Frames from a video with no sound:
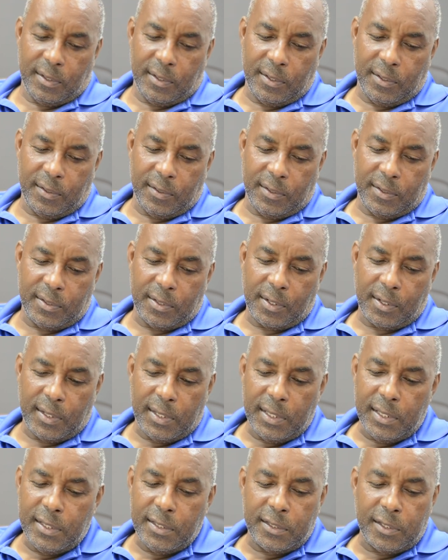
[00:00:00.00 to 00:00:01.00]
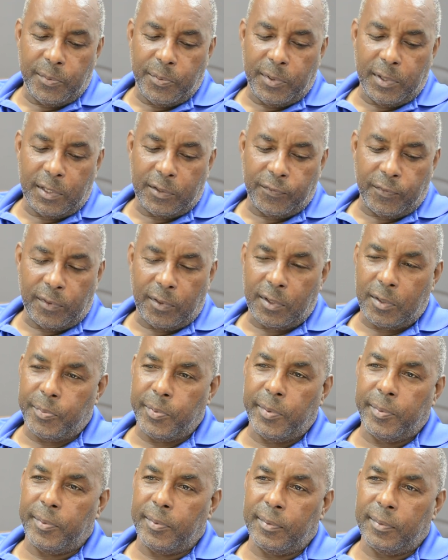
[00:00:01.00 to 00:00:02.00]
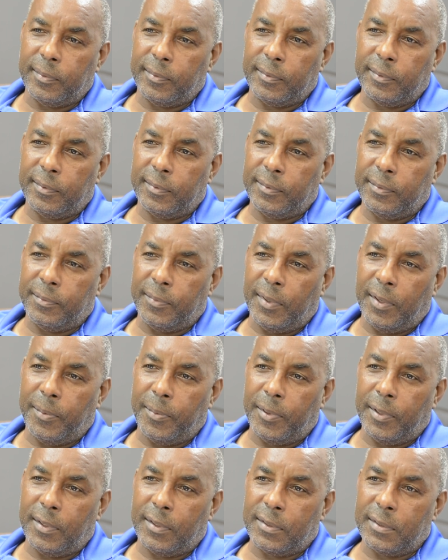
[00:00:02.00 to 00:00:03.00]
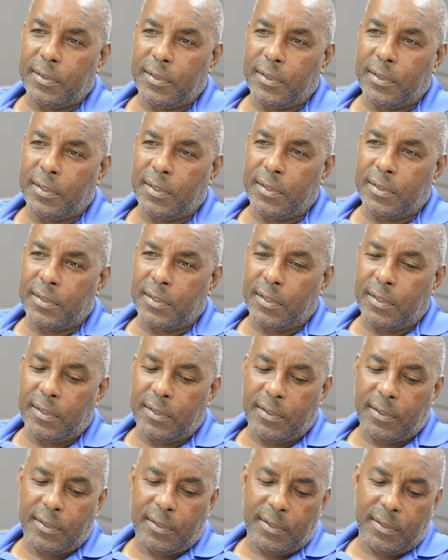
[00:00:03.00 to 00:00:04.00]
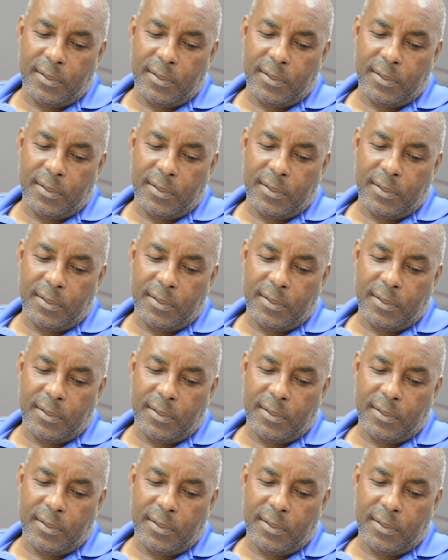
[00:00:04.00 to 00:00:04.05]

you know, it's not an easy place for a lot of people, Barbados. It is a. Uh,